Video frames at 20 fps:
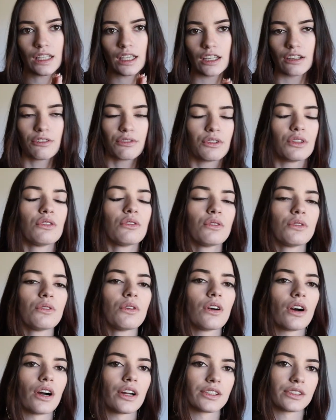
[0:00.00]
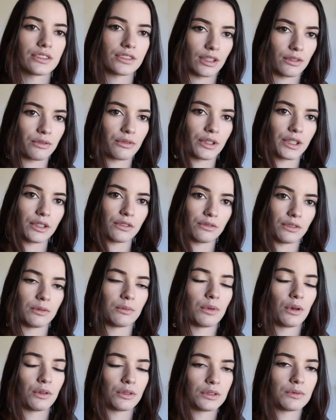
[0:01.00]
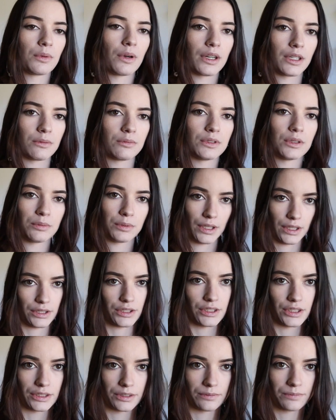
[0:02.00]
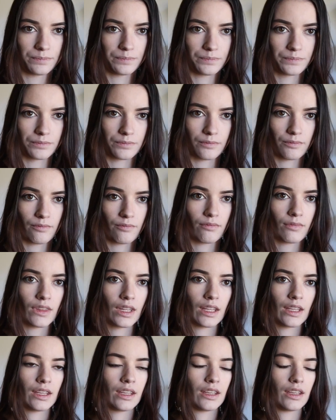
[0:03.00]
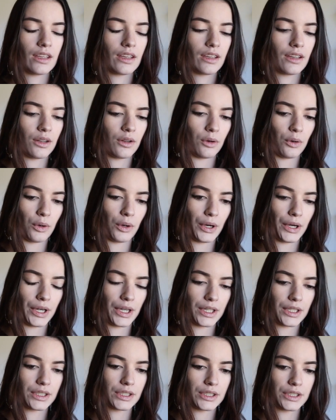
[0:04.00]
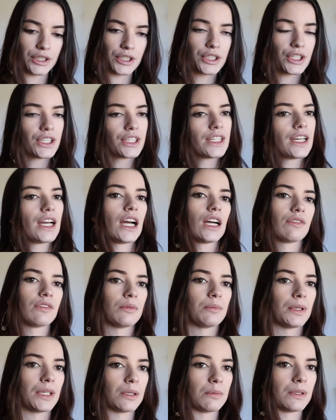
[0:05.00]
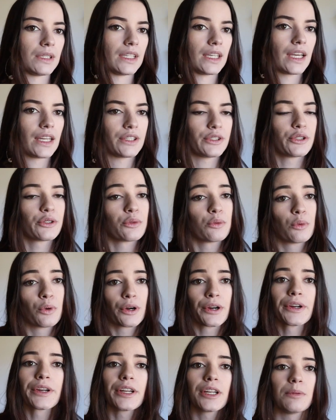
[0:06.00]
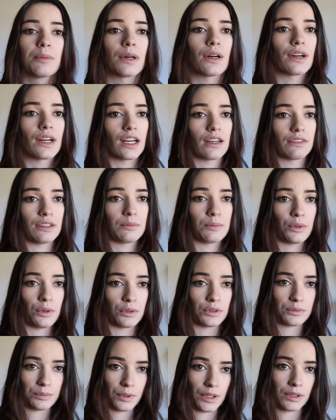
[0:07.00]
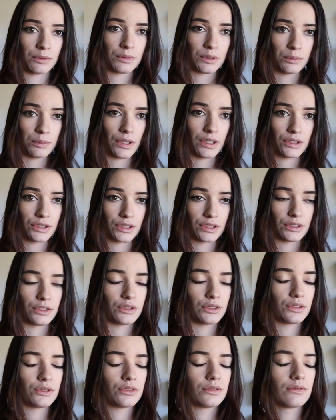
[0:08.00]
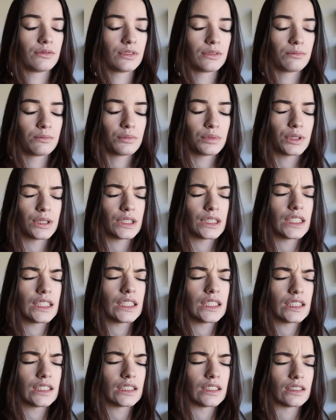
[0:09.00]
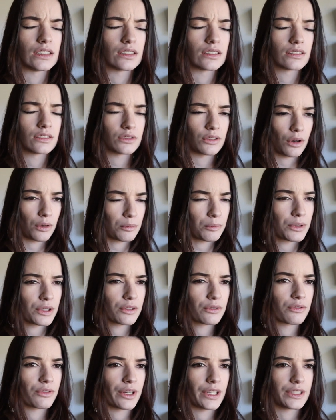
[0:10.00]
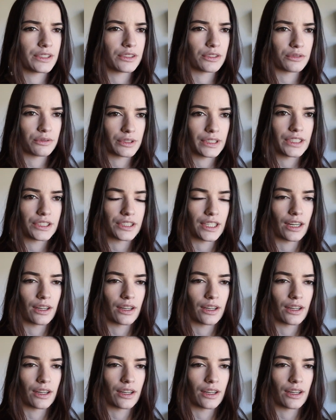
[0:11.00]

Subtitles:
if you are suffering from postpartum depression, or you're gonna have a baby and you're worried about having postpartum depression, please don't be afraid to reach